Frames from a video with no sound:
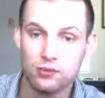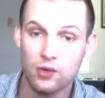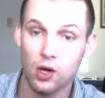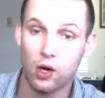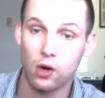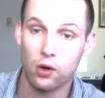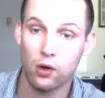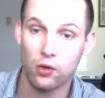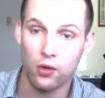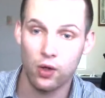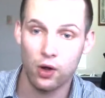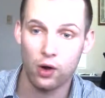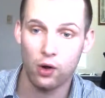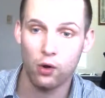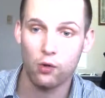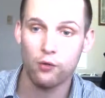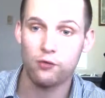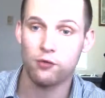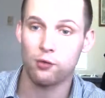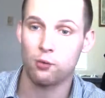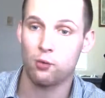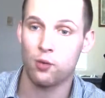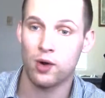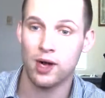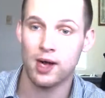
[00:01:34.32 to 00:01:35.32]
Although,
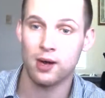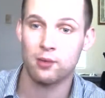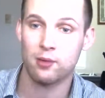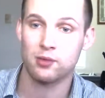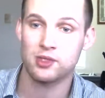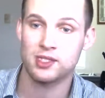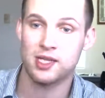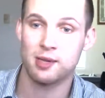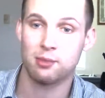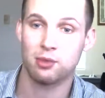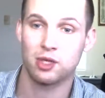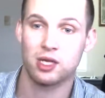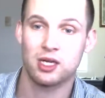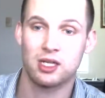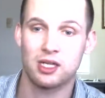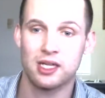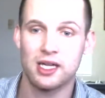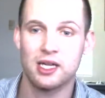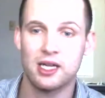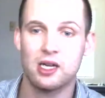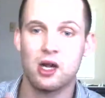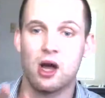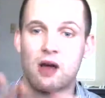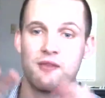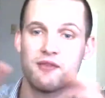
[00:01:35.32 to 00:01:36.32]
from what I was able to
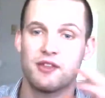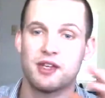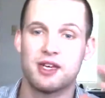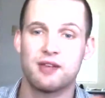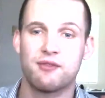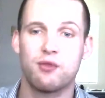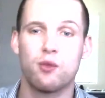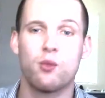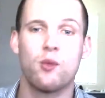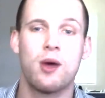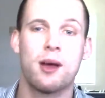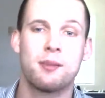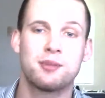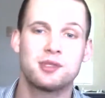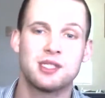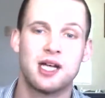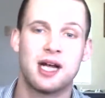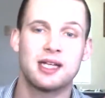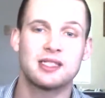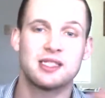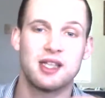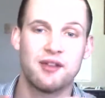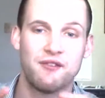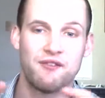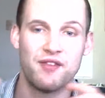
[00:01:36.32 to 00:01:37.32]
glean off the different
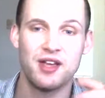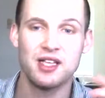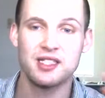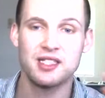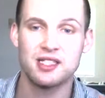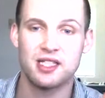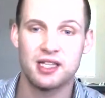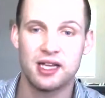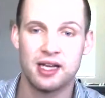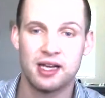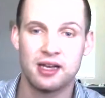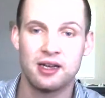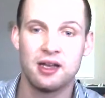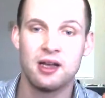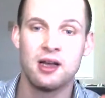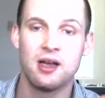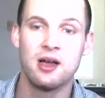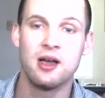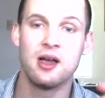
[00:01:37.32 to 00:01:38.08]
websites I visited